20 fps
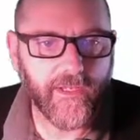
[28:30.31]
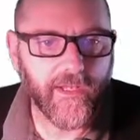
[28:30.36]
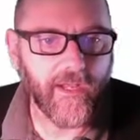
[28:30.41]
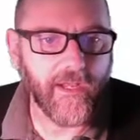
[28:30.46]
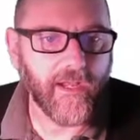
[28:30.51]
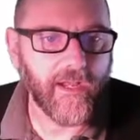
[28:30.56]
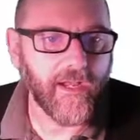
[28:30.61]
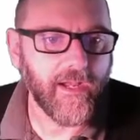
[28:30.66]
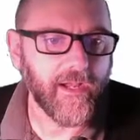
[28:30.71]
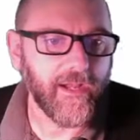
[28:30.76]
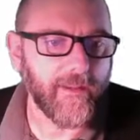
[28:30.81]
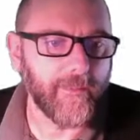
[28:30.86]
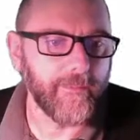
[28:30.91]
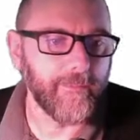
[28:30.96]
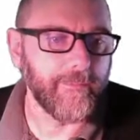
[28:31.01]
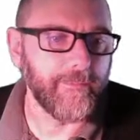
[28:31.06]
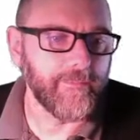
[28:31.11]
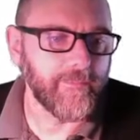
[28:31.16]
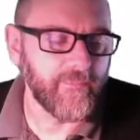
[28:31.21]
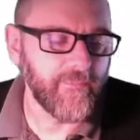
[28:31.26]

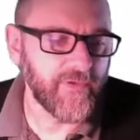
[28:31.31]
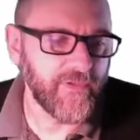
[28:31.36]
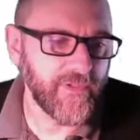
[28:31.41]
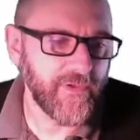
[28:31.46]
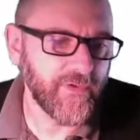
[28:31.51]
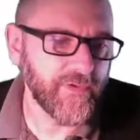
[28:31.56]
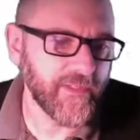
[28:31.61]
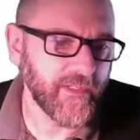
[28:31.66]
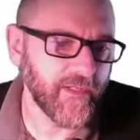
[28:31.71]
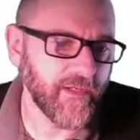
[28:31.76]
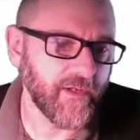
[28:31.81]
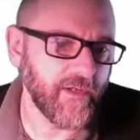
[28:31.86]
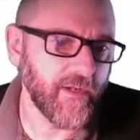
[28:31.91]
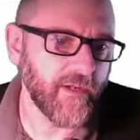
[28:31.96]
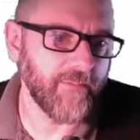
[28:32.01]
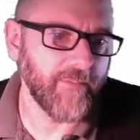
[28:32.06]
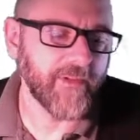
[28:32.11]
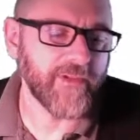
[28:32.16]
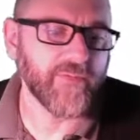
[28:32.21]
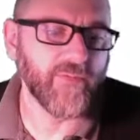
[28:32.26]
using a
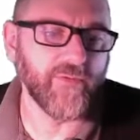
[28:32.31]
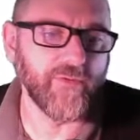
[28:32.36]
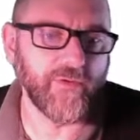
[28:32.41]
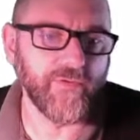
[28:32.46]
much more